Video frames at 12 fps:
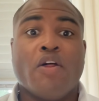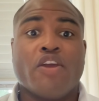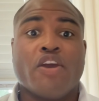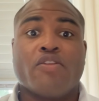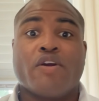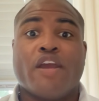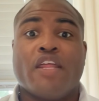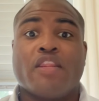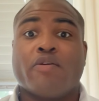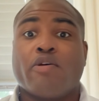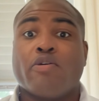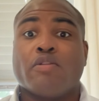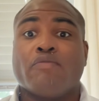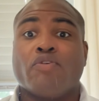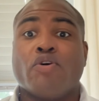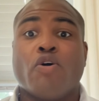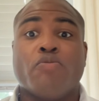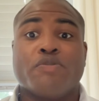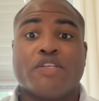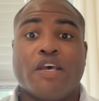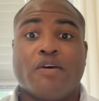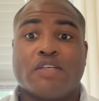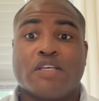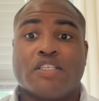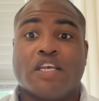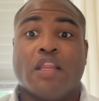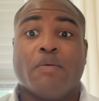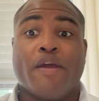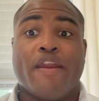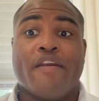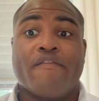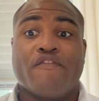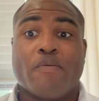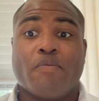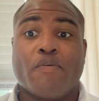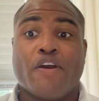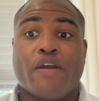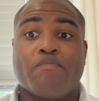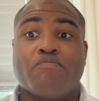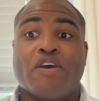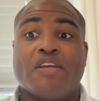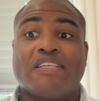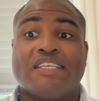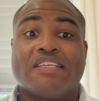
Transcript: On the other hand, the growth of new home sales accelerated in February amid